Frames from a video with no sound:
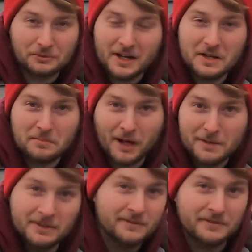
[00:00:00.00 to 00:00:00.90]
threaded
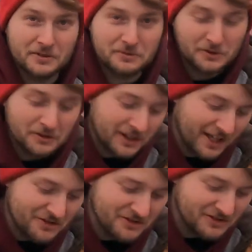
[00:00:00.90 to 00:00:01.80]
piping for their roll
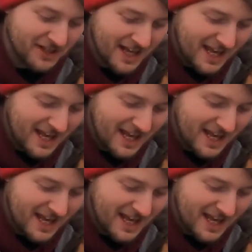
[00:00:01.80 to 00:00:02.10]
cages,